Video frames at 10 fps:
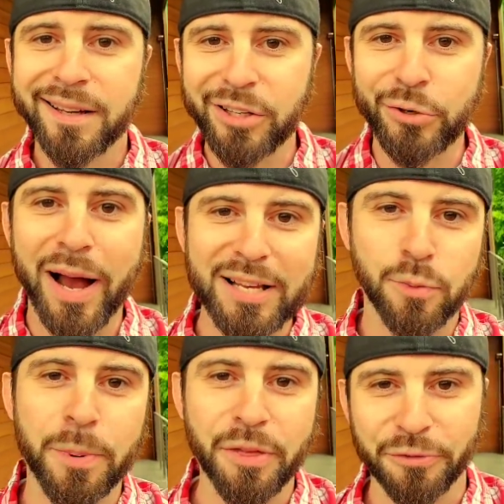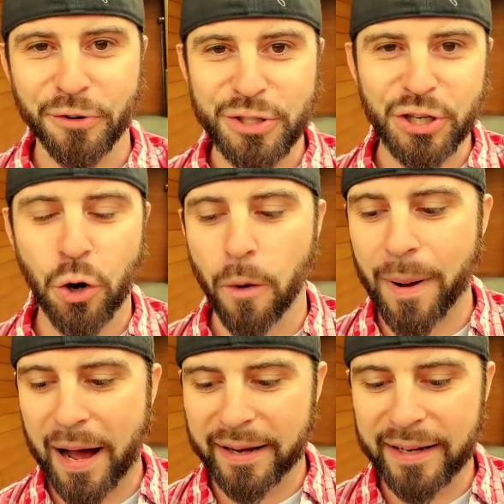you guys will be the first to know
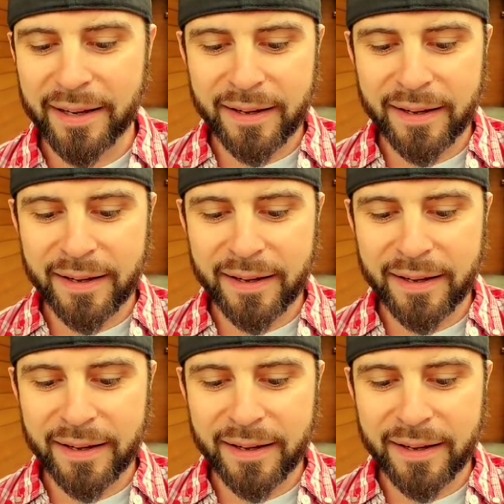about it.